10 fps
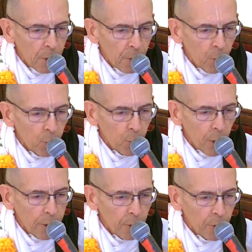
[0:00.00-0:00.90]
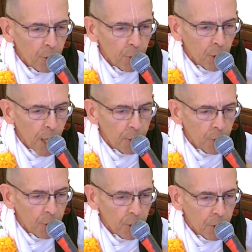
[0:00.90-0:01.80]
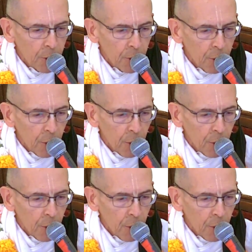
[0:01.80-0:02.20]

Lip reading: those who are in Krishna consciousness.